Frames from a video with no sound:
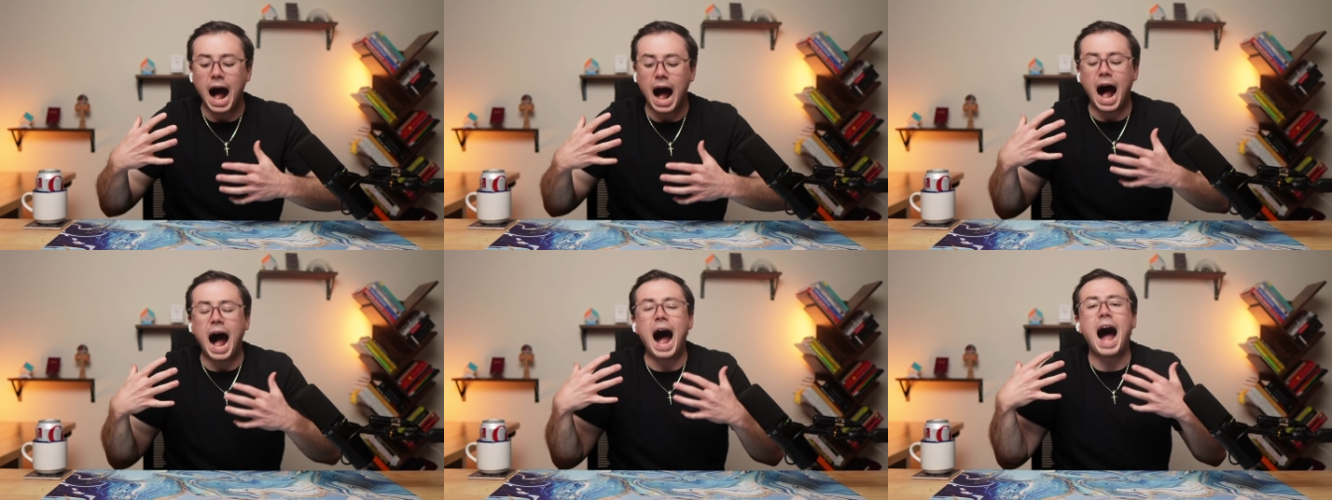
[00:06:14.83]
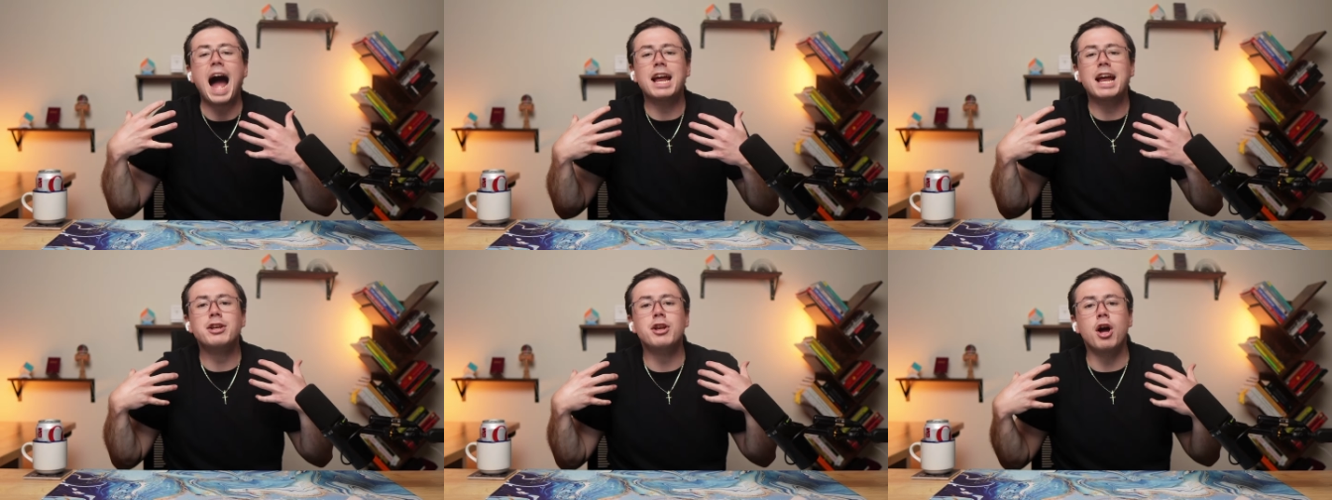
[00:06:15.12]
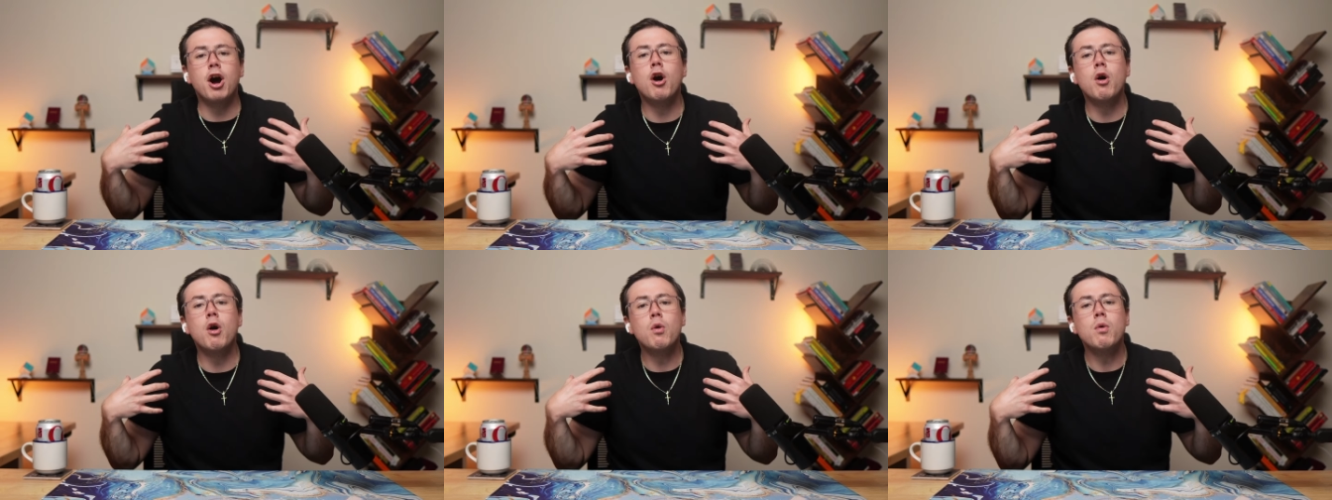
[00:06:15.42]
I
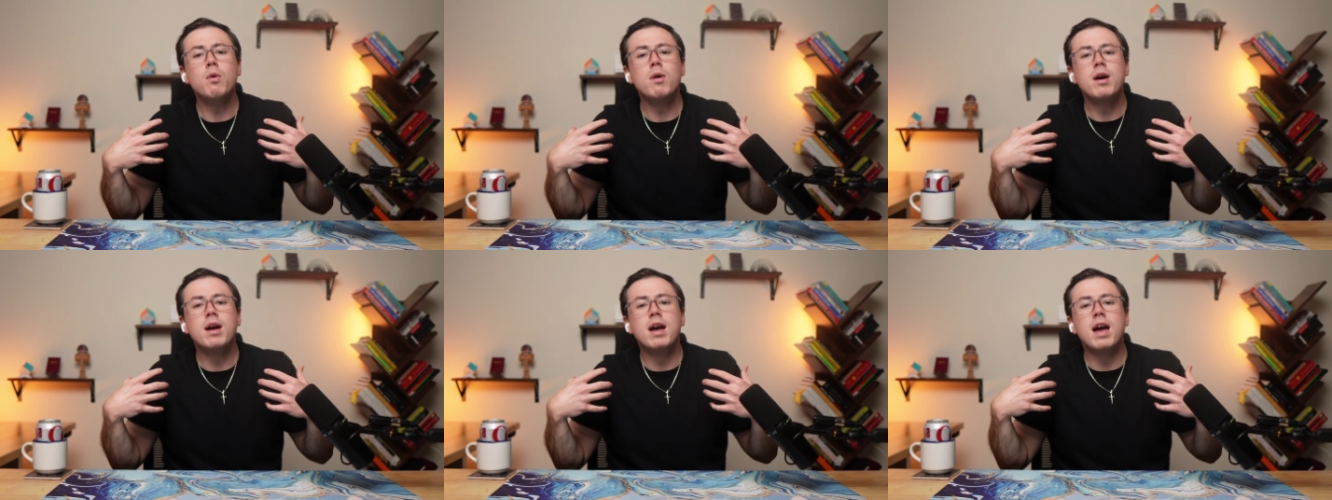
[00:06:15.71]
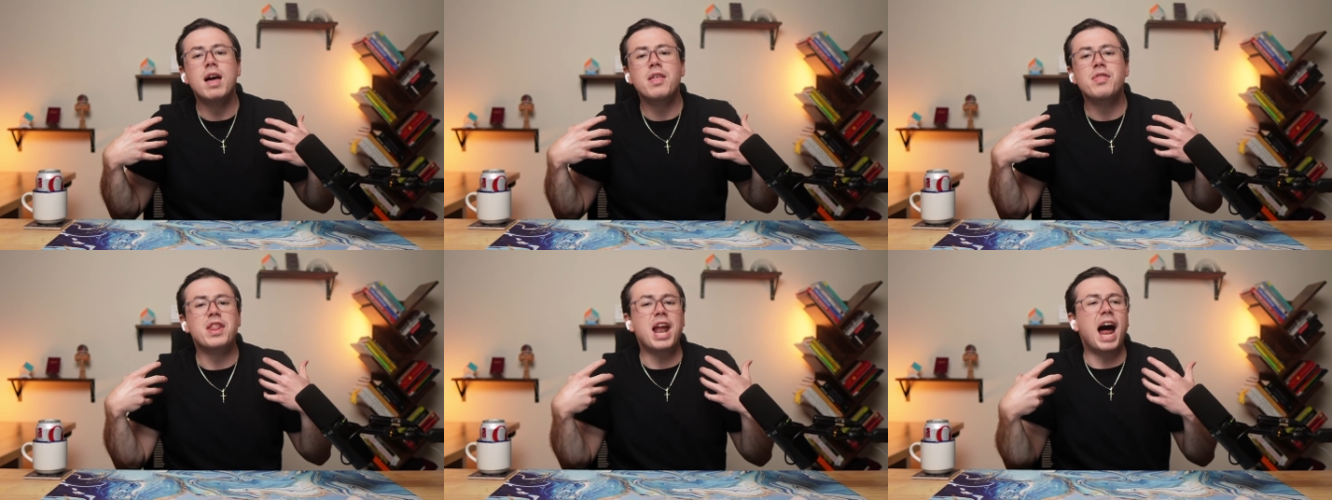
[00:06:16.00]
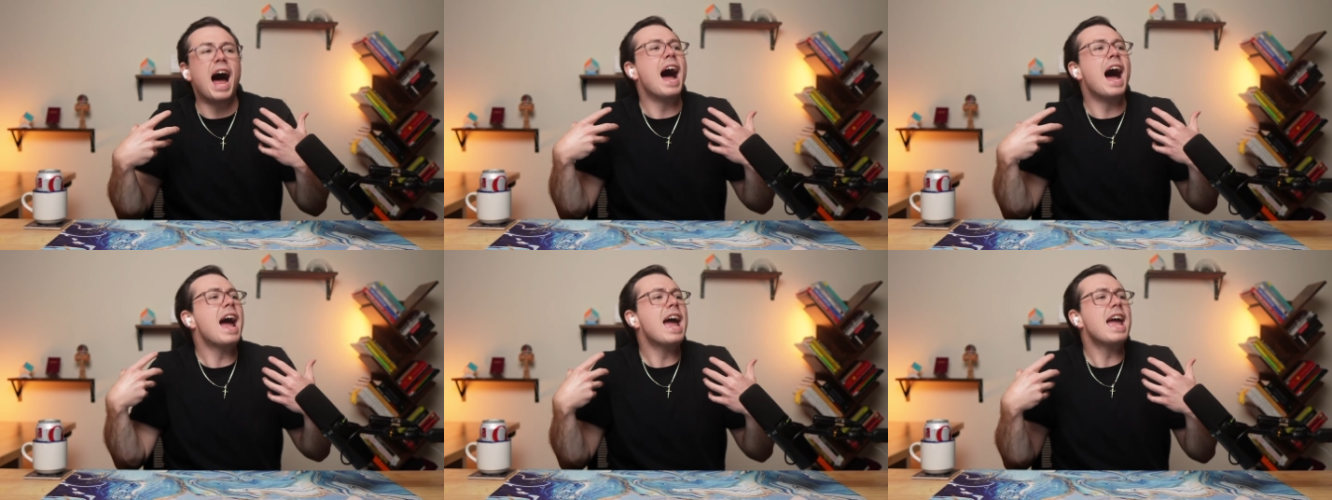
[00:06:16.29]
know that
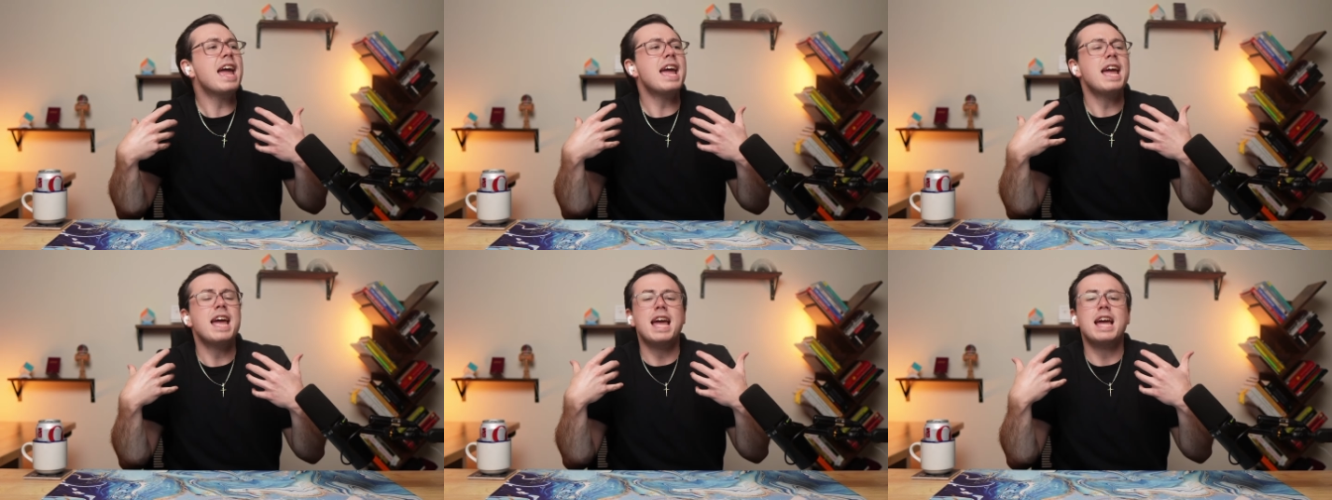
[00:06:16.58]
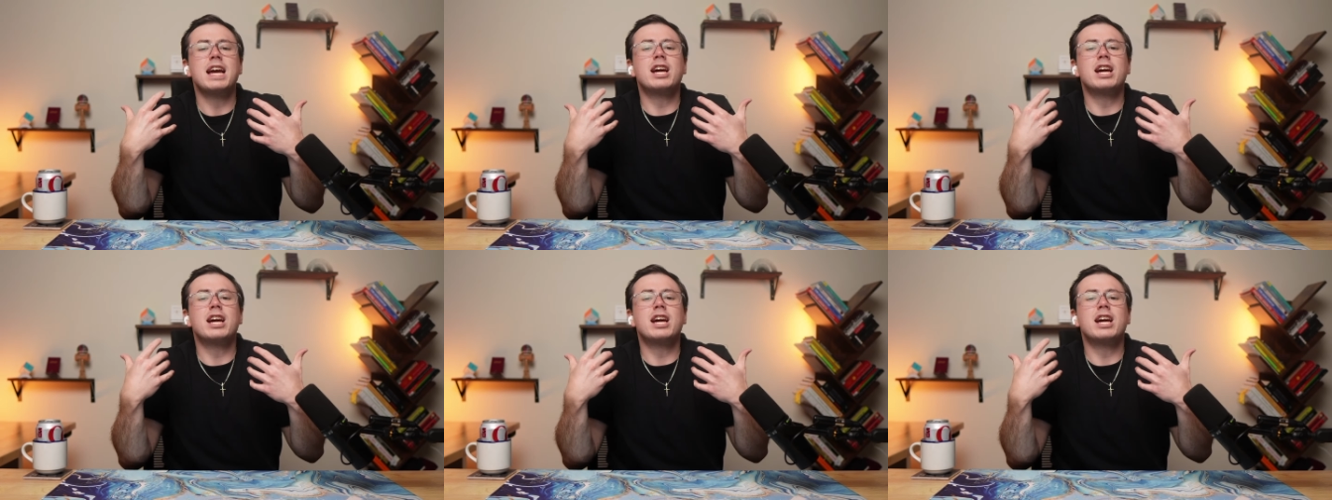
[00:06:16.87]
I